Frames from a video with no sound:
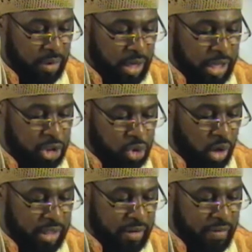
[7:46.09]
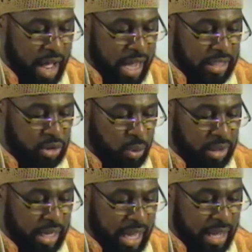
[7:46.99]
He destroyed their vines
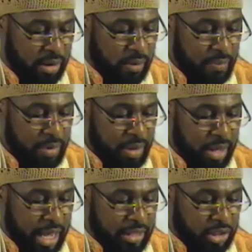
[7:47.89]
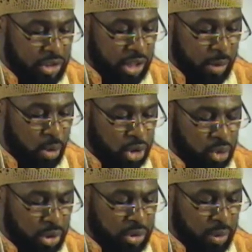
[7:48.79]
with the hail, and their sycamore
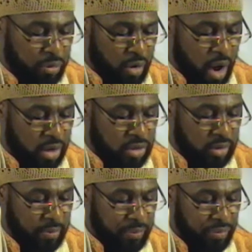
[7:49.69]
trees with frost.